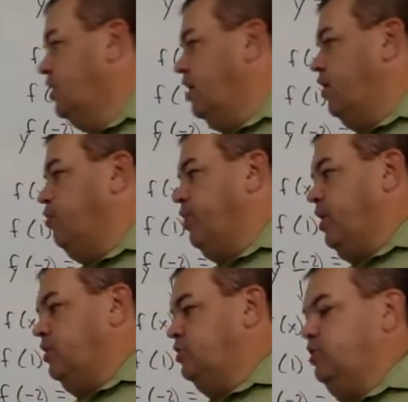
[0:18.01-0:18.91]
and a
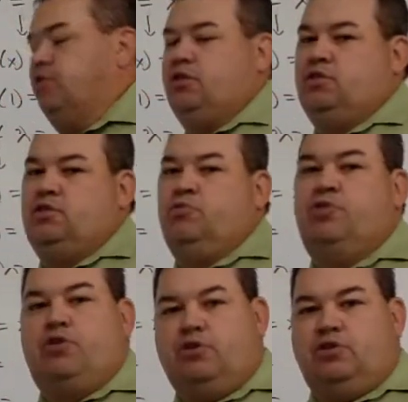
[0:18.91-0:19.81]
range here listed with
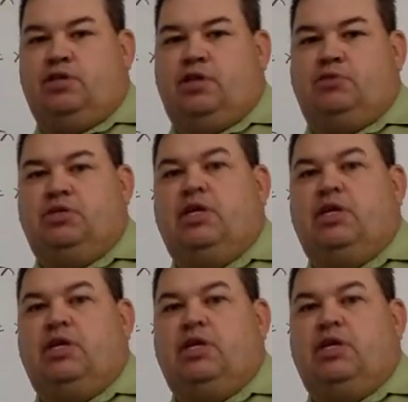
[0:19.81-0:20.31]
girls' names.